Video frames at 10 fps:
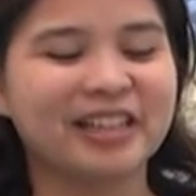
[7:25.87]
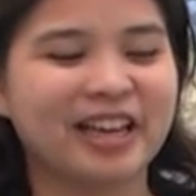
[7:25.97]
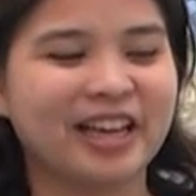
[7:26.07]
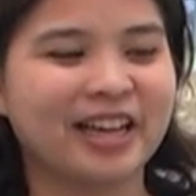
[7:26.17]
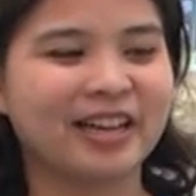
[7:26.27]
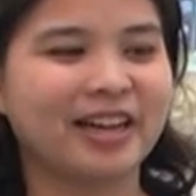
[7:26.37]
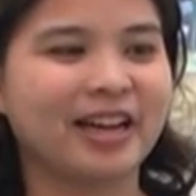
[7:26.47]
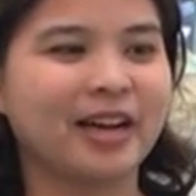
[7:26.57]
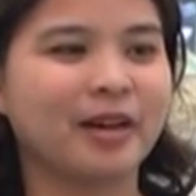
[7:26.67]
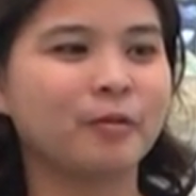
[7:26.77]

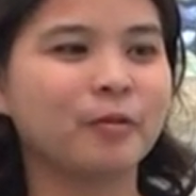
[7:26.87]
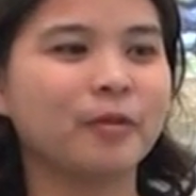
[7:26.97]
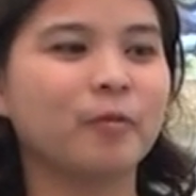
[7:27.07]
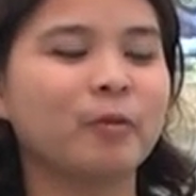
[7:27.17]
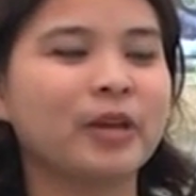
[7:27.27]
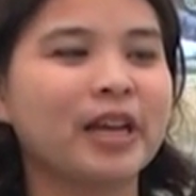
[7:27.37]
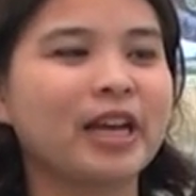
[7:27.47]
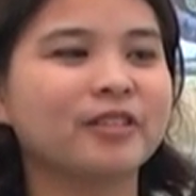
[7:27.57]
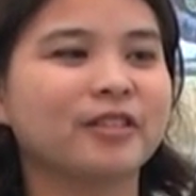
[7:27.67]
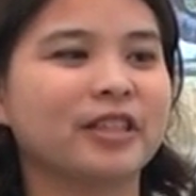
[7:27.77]
And we
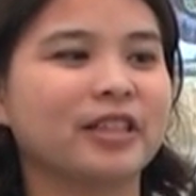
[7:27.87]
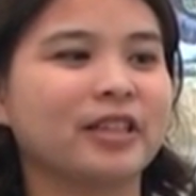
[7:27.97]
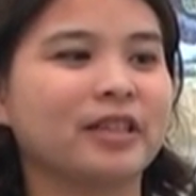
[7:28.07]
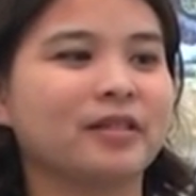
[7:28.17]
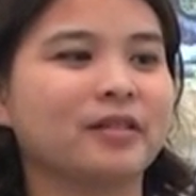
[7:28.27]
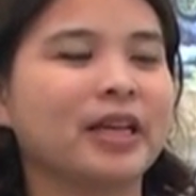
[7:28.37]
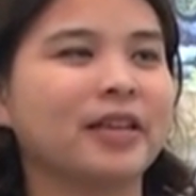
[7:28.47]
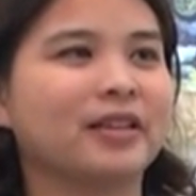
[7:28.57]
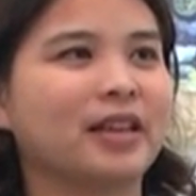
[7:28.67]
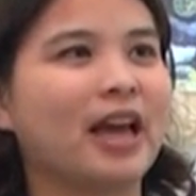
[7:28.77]
actually
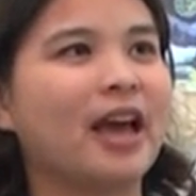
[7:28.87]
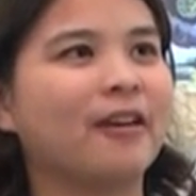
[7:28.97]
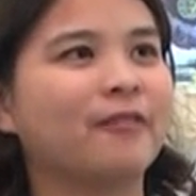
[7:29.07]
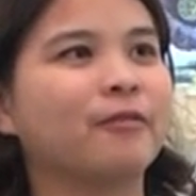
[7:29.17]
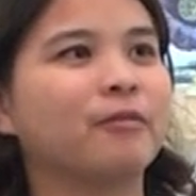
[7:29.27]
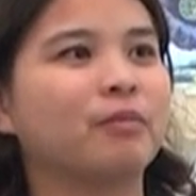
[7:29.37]
like have